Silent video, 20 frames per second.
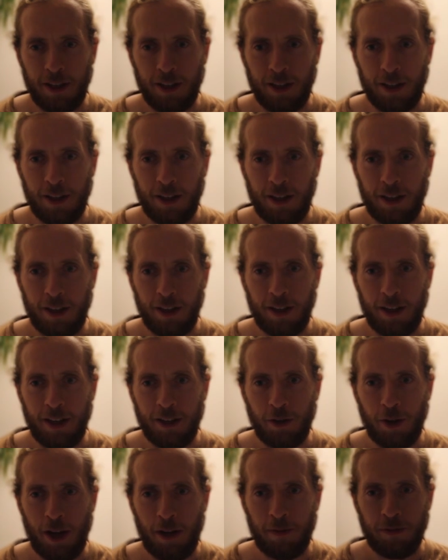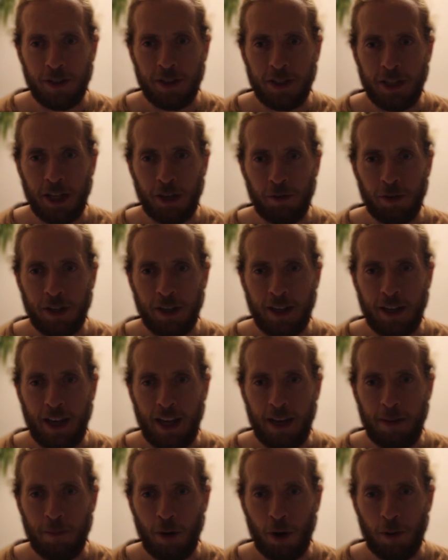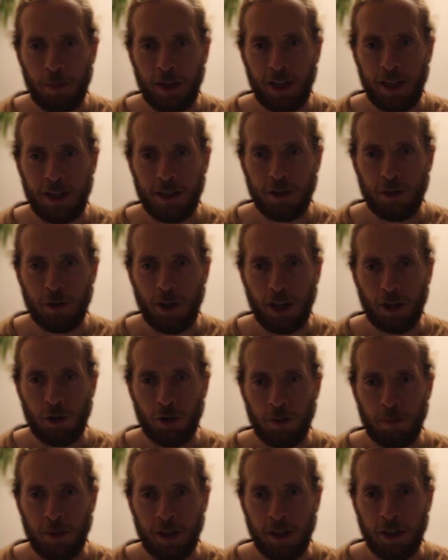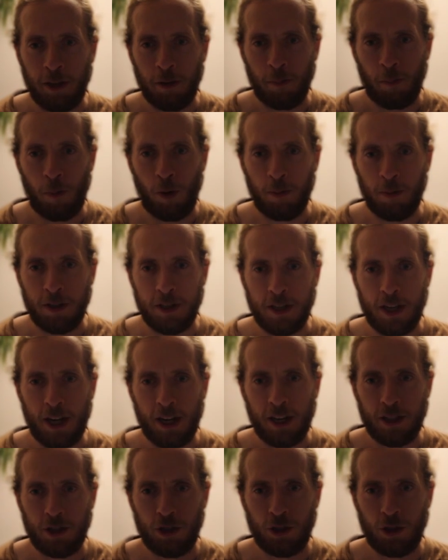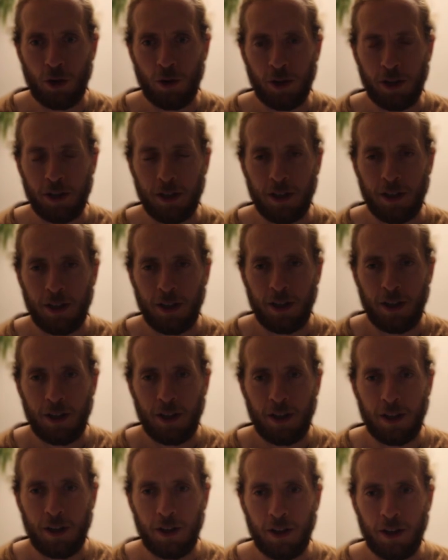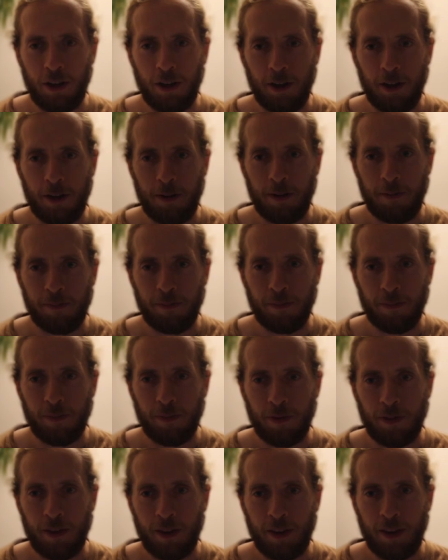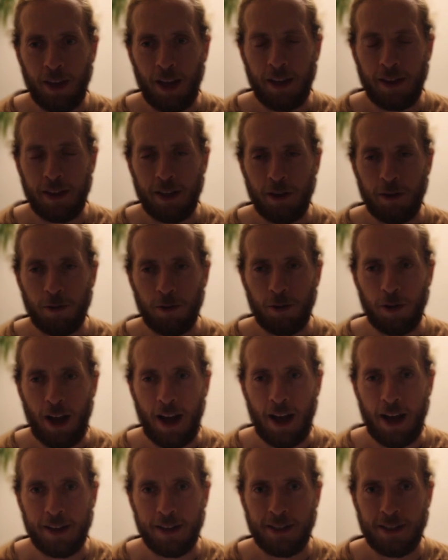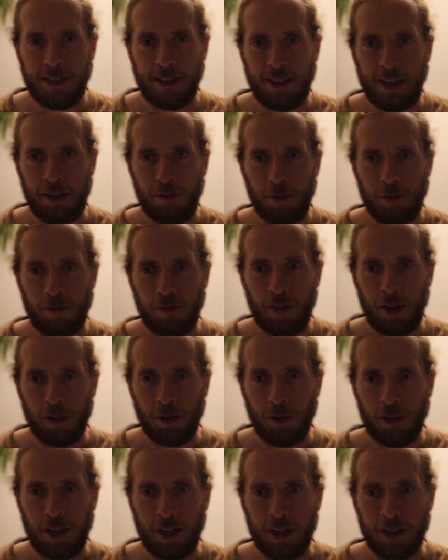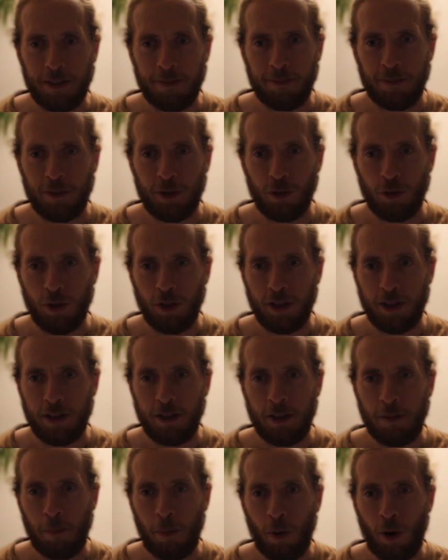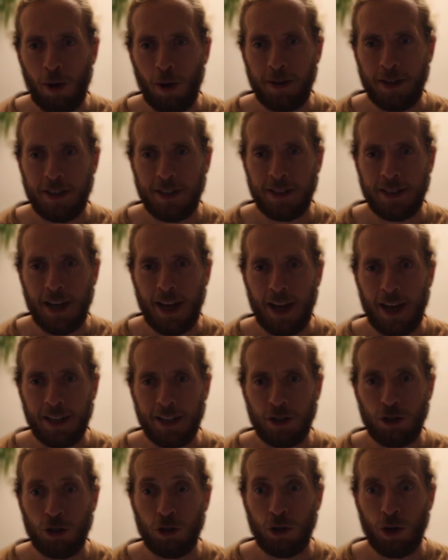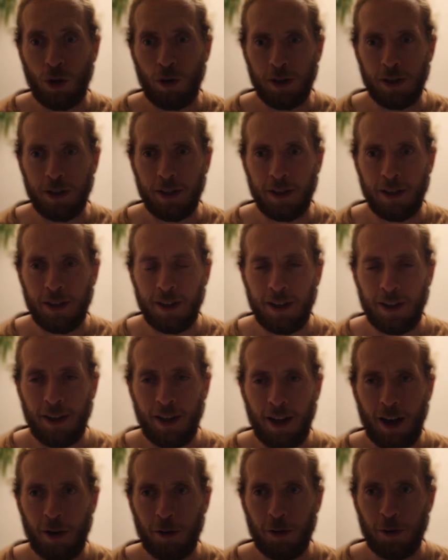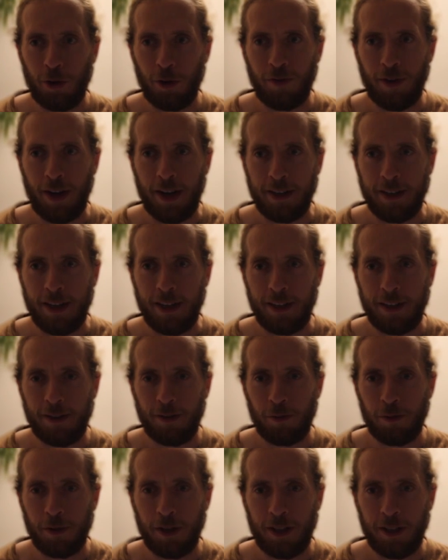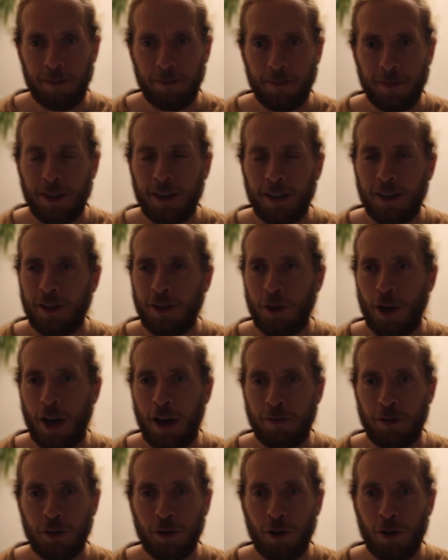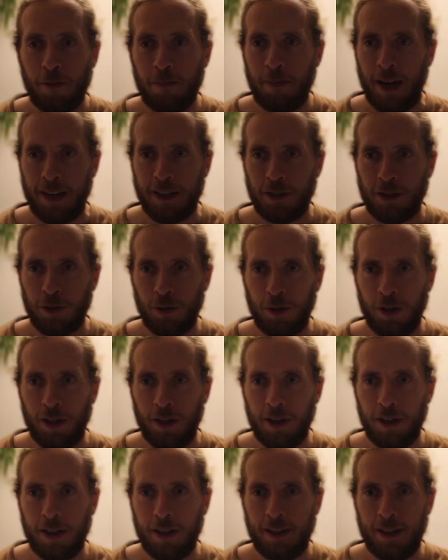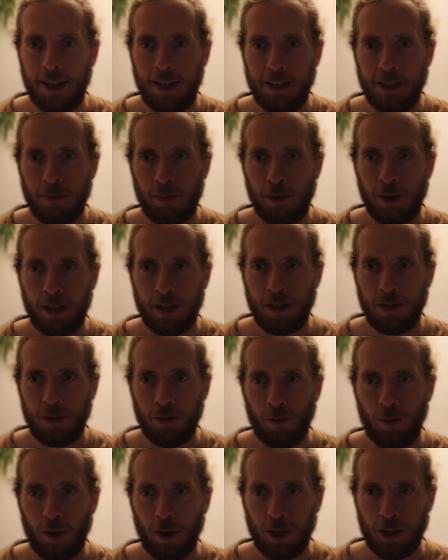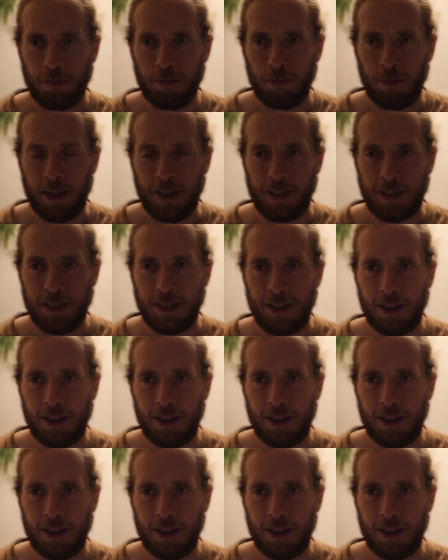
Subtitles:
and you have the secret name up here, so that could be the deployment target token, and then you add the secret value here. So the deployment target token, how do you find that? Well, you have to go back to the Databricks workspace.